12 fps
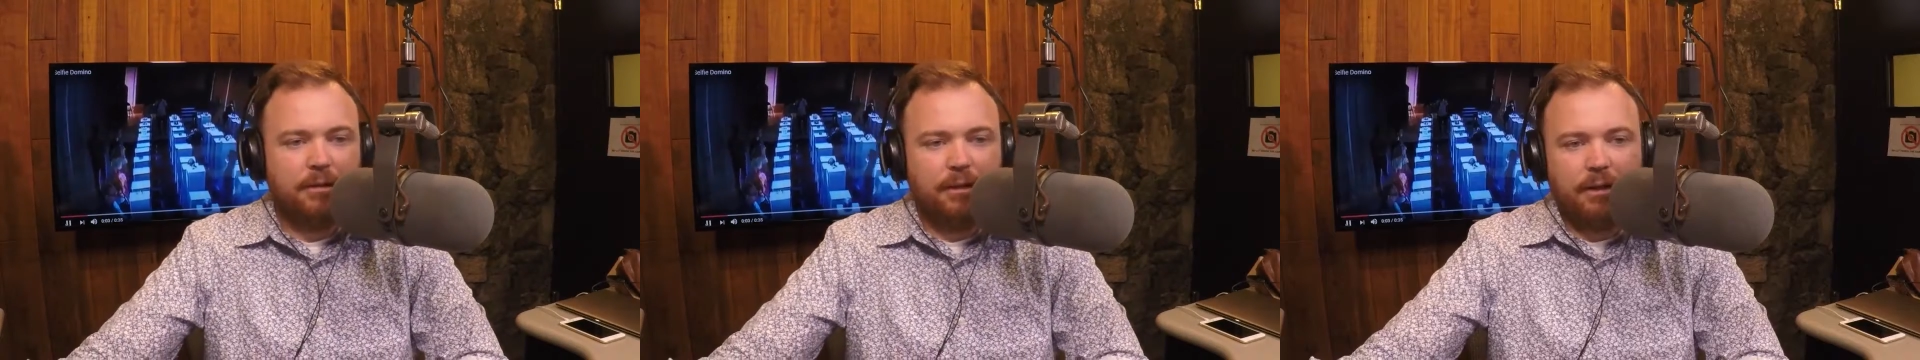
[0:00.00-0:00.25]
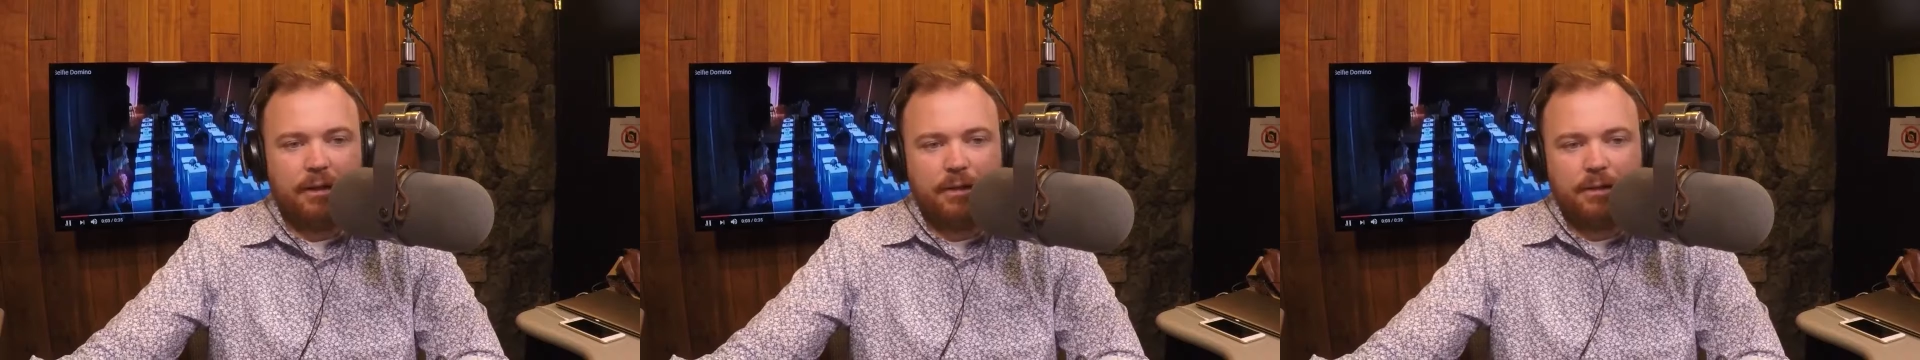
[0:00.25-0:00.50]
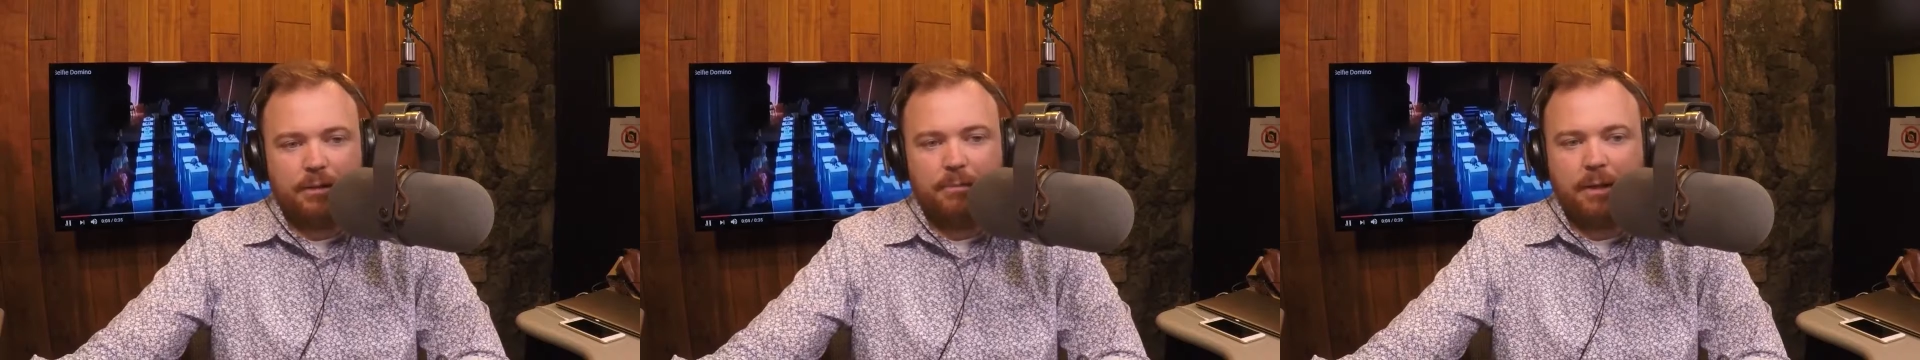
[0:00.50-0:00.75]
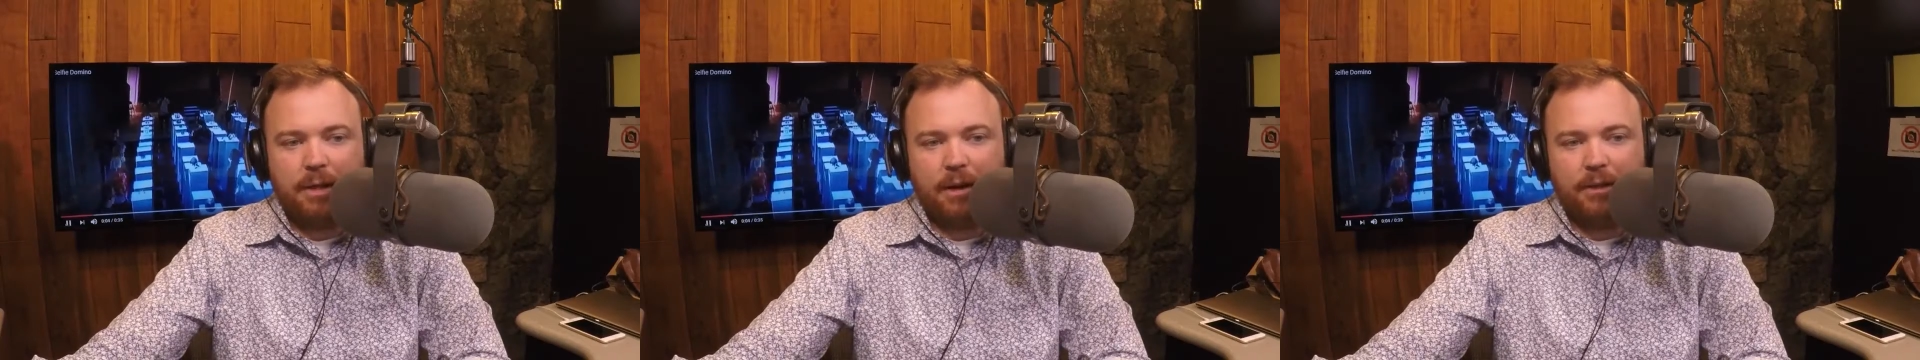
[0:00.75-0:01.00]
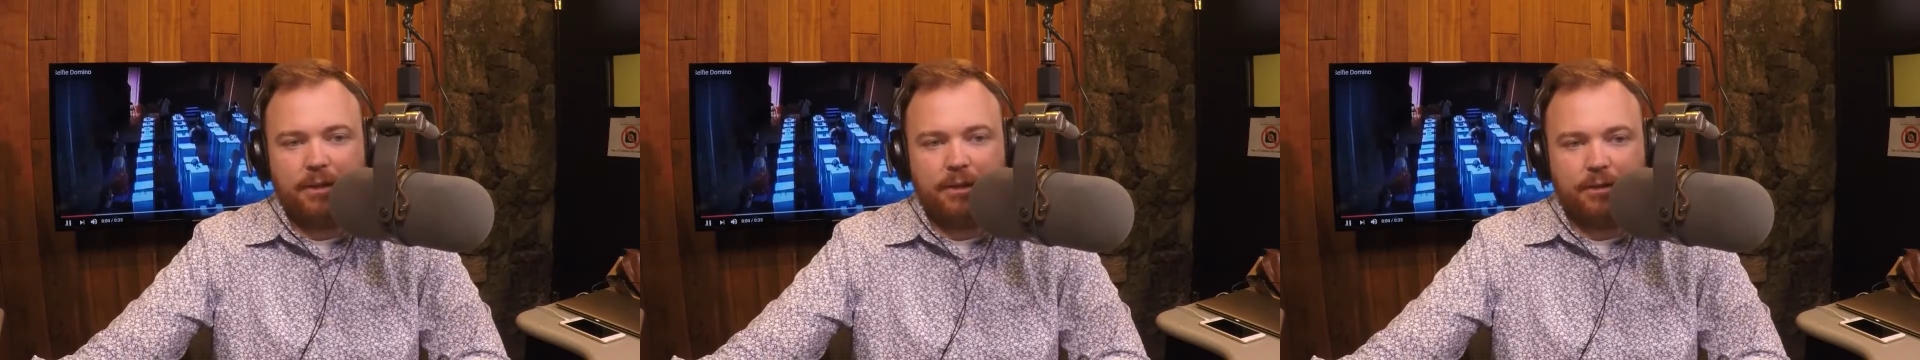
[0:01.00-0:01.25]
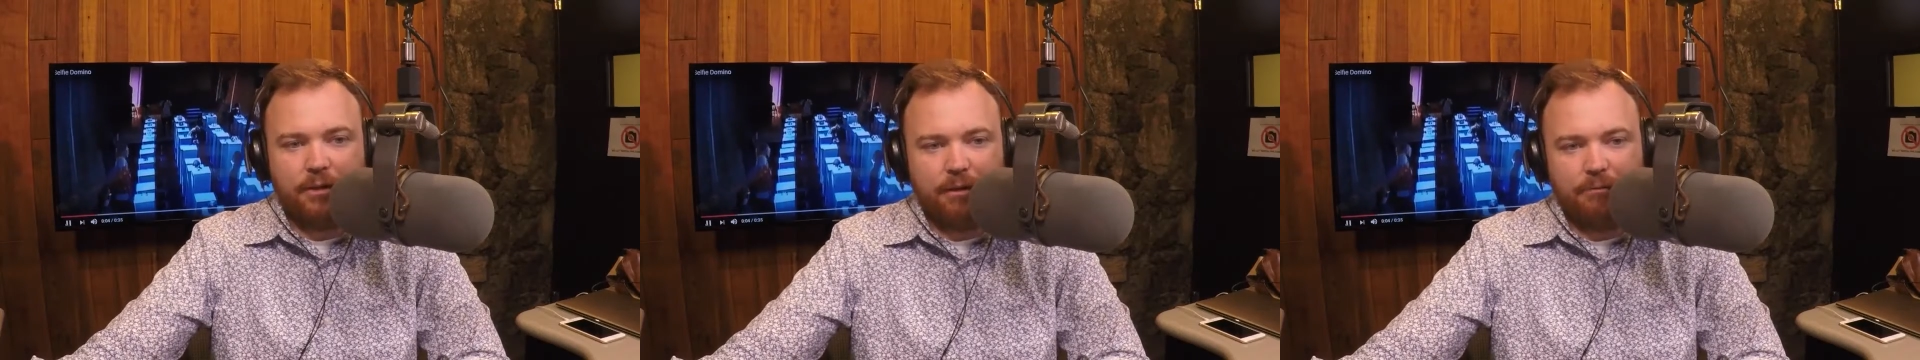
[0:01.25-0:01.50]
is being on the
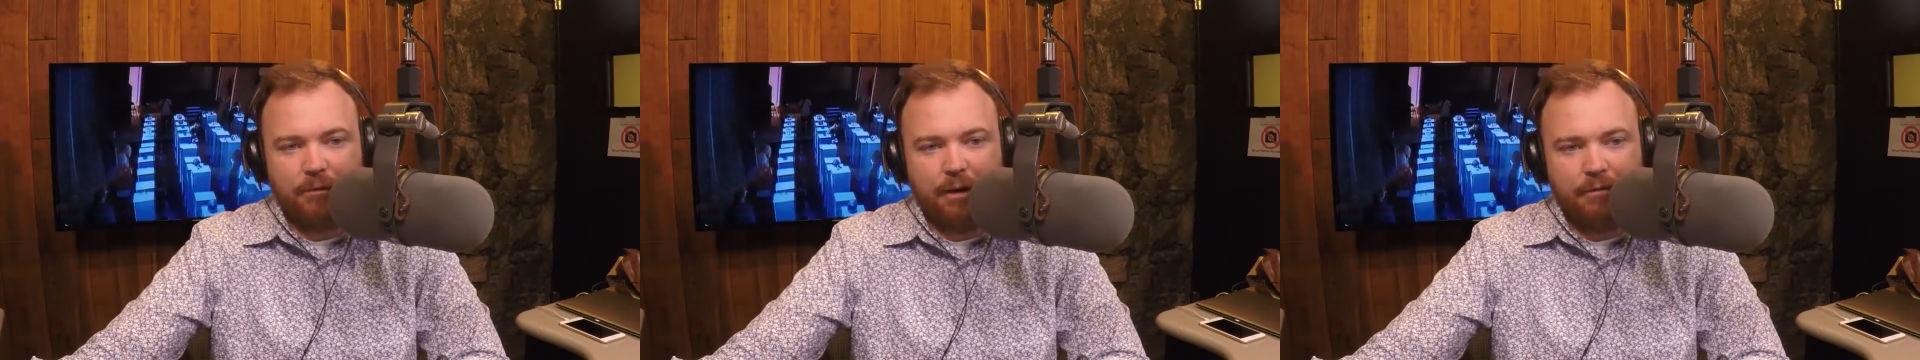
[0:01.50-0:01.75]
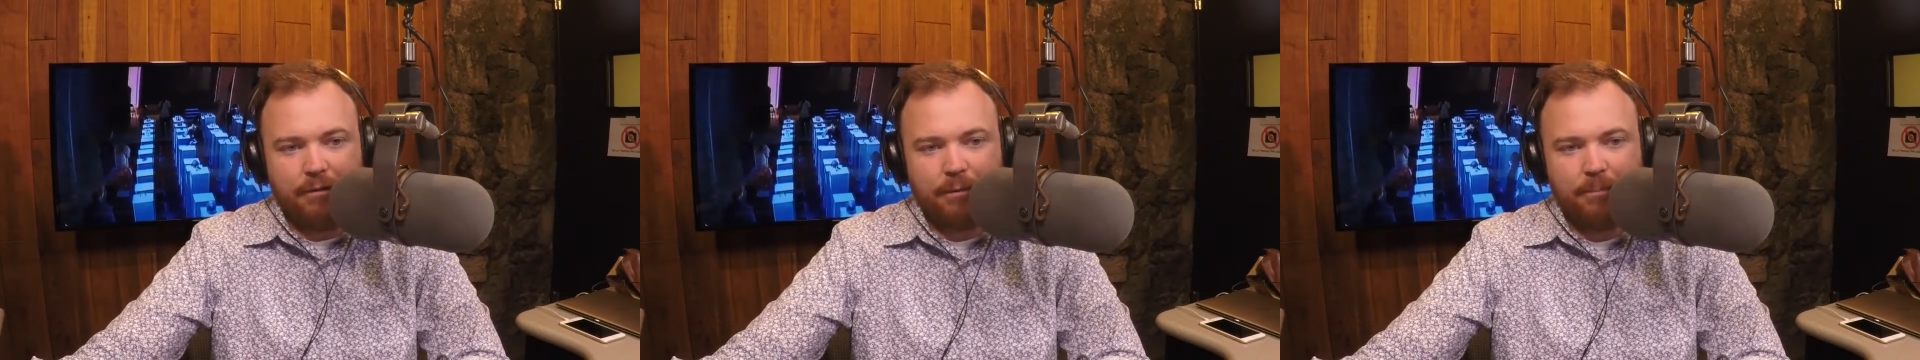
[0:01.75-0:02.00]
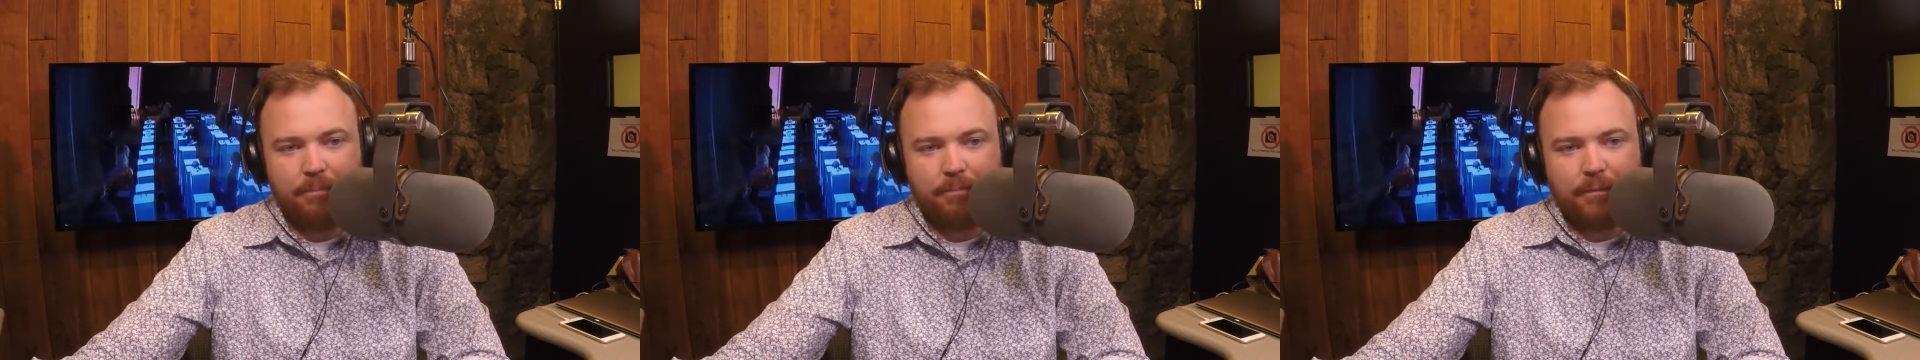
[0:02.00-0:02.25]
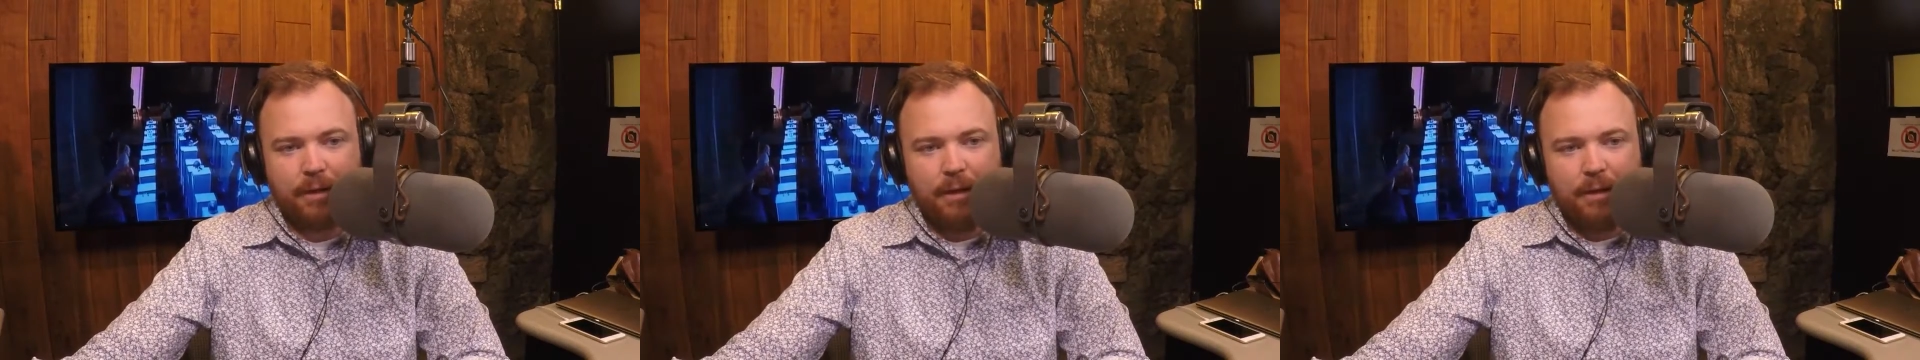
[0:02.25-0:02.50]
internet forever. Yeah.